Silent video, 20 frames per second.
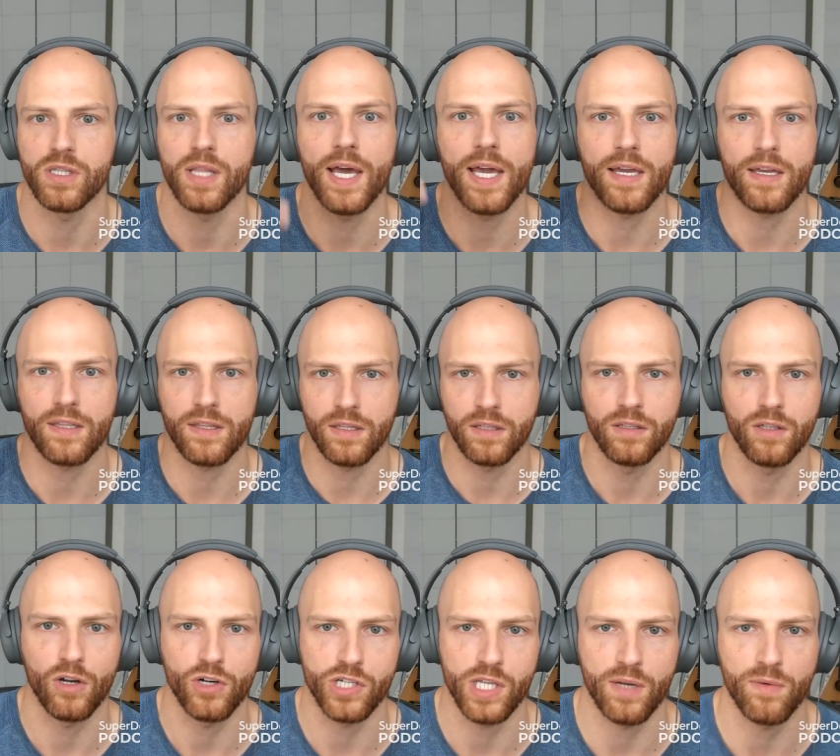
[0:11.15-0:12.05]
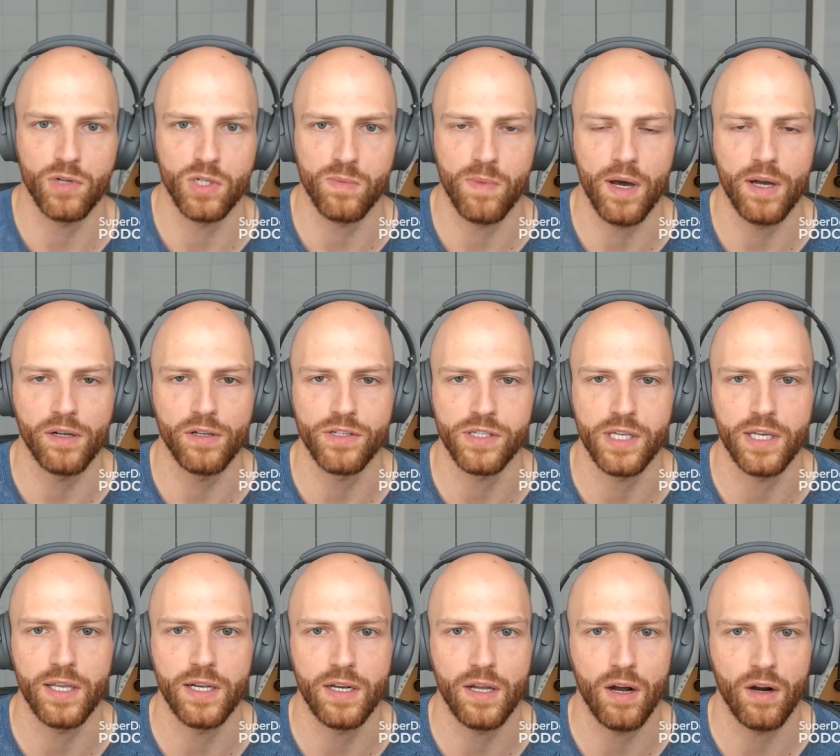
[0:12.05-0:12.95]
like the large language models
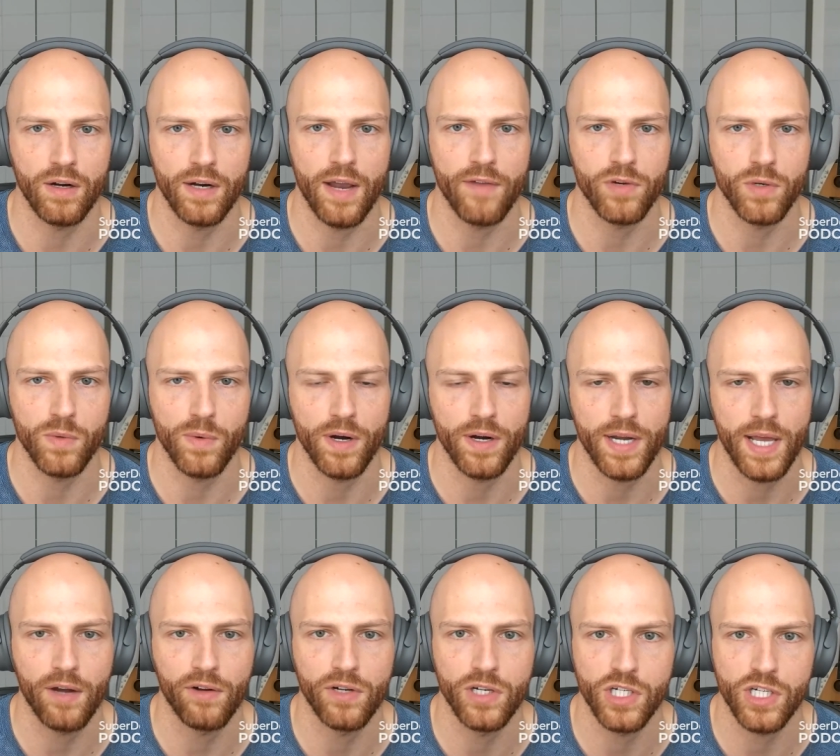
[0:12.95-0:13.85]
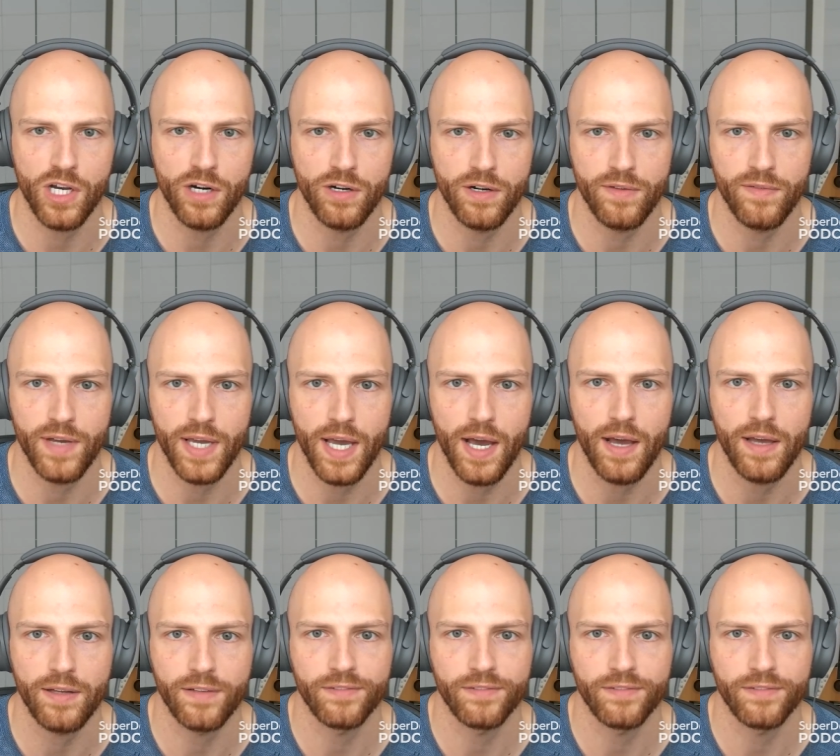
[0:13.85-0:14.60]
that are everywhere now in generative AI?